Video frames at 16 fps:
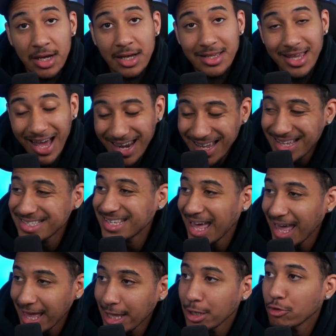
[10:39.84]
That is
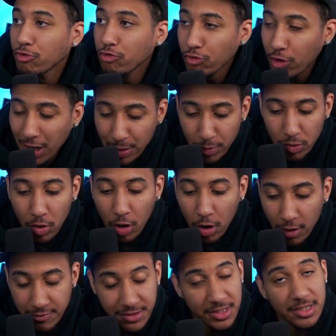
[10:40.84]
an incredible
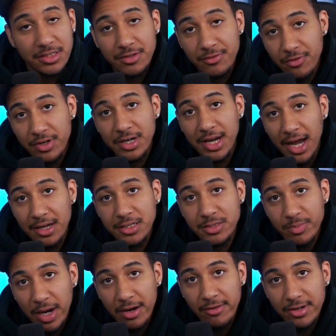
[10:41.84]
offseason for the Dallas
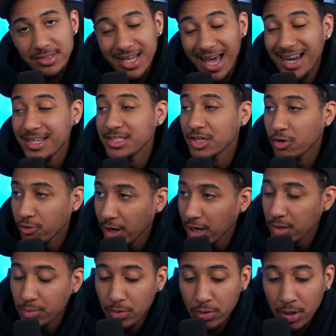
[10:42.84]
Mavericks. That is
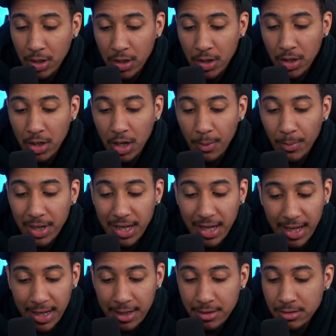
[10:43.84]
incredible. But
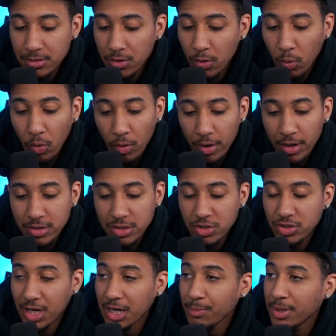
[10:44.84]
again, the Warriors are
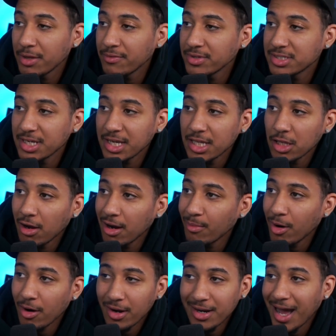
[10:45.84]
trying to pivot to get Lauri
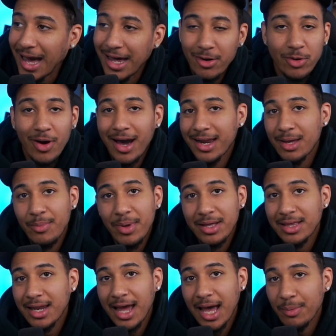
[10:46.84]
Markkanen. I don't know how they make
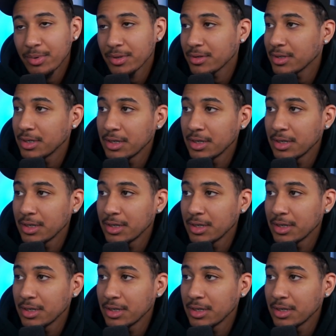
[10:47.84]
that happen.